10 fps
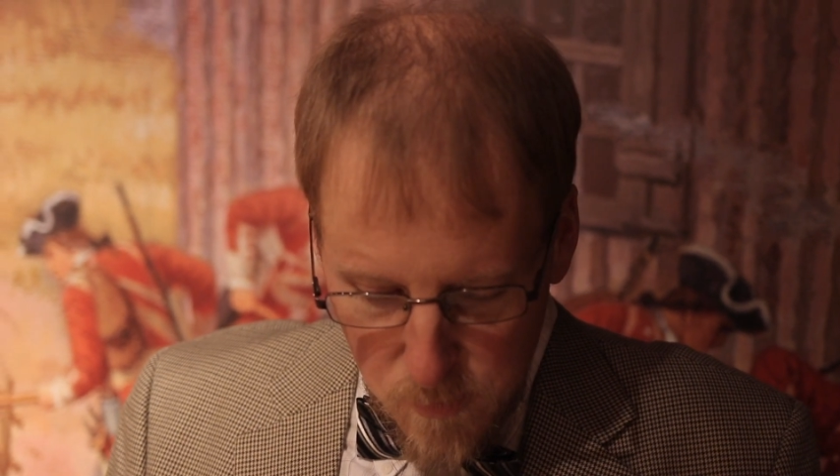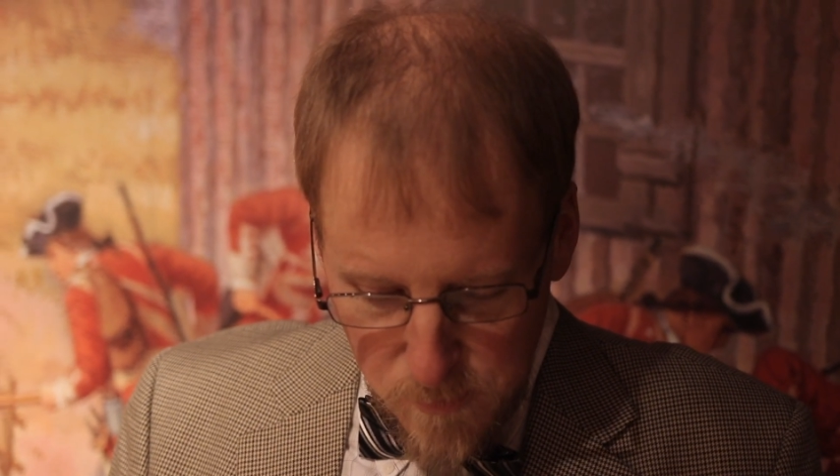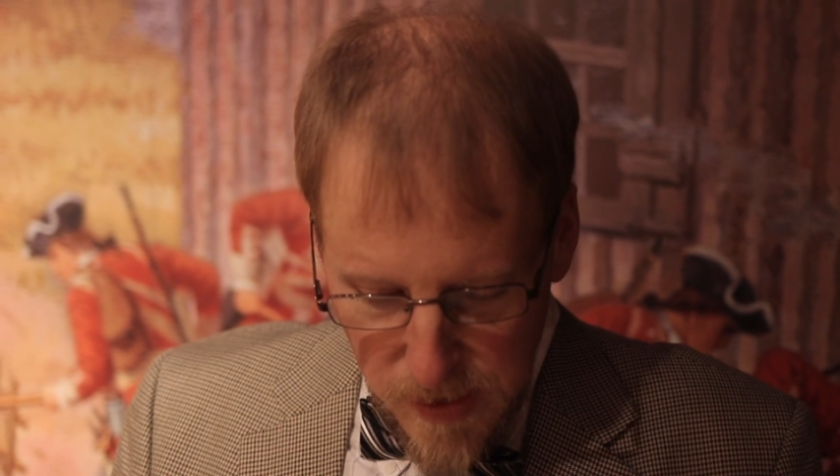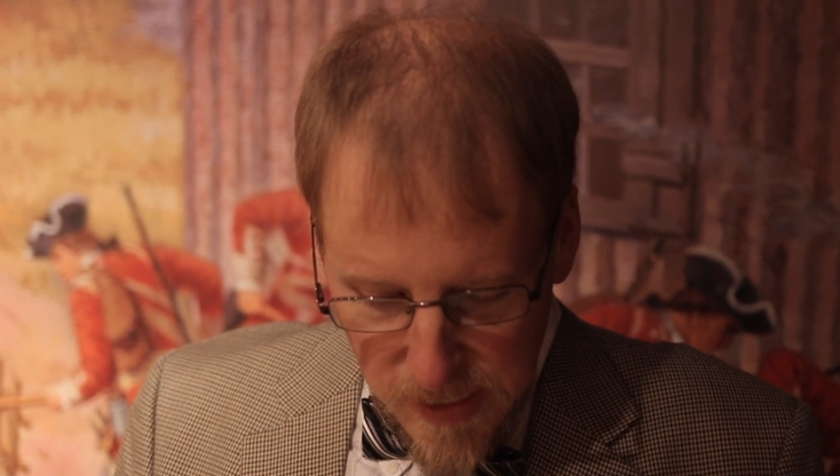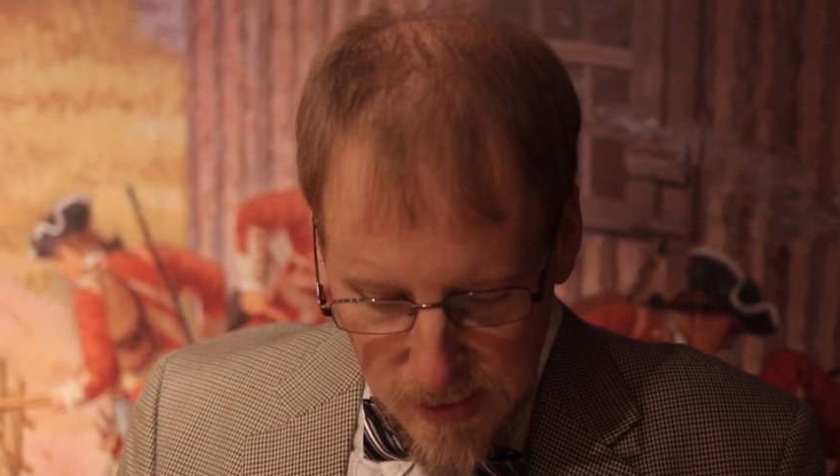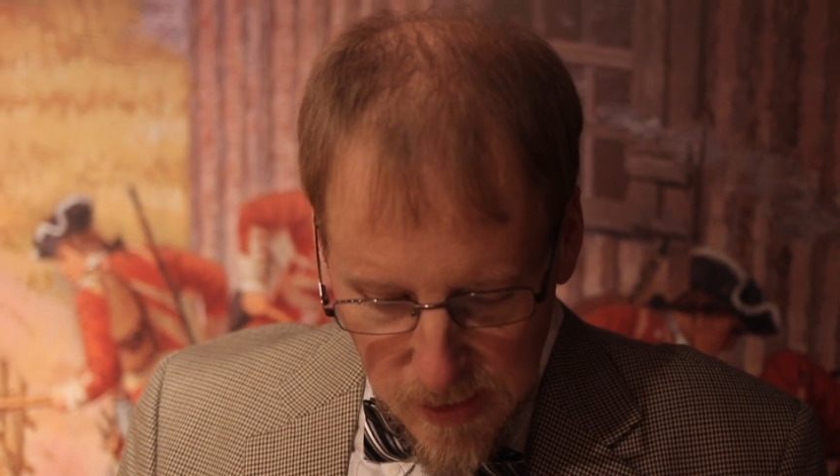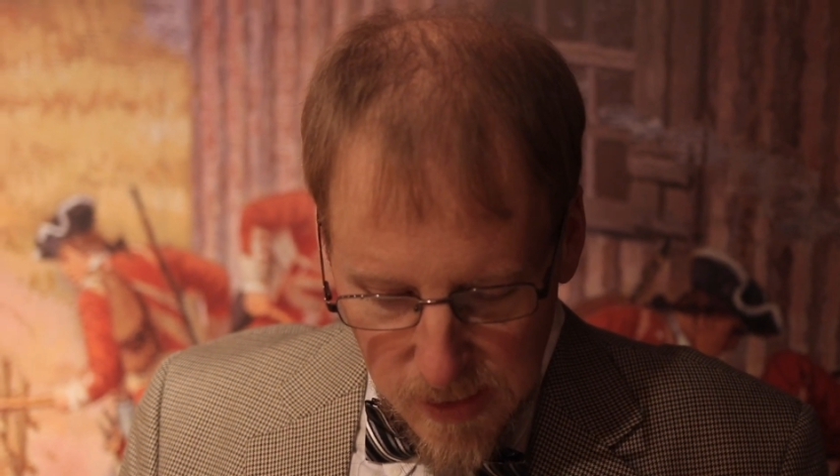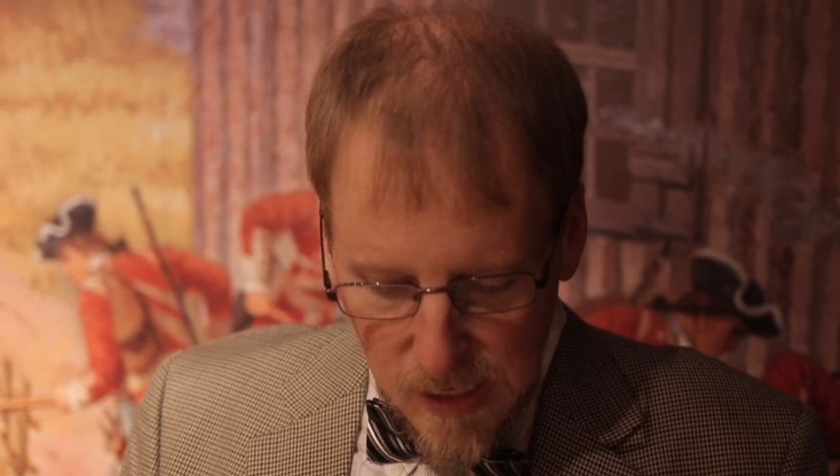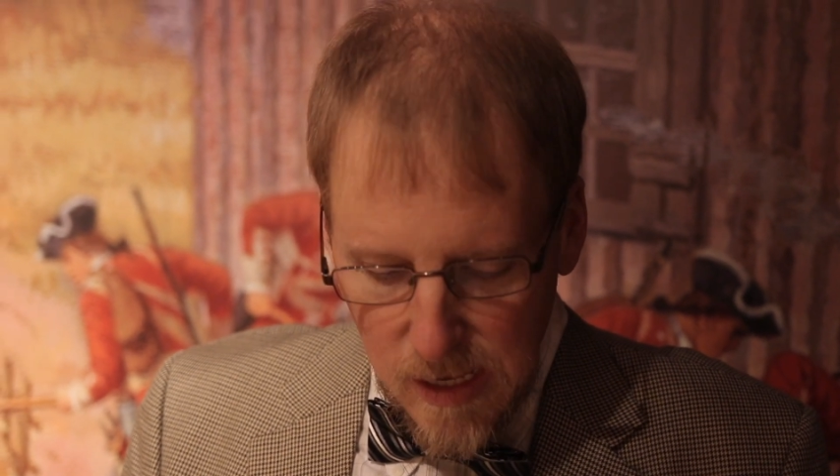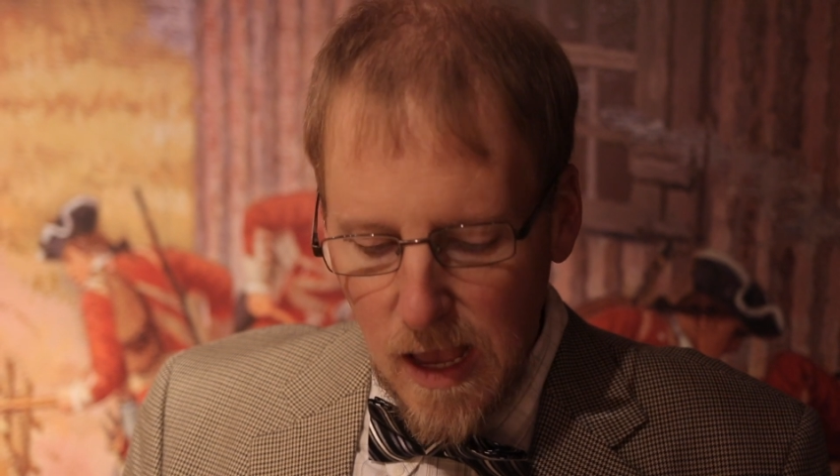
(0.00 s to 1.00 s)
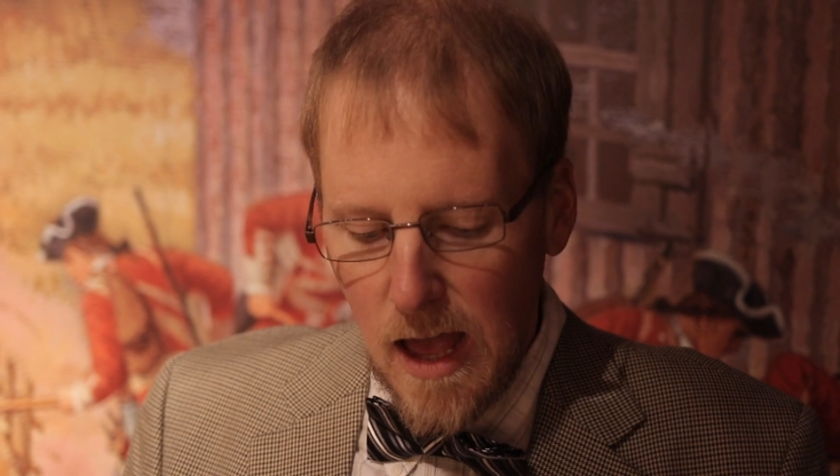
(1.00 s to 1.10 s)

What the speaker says: basically, in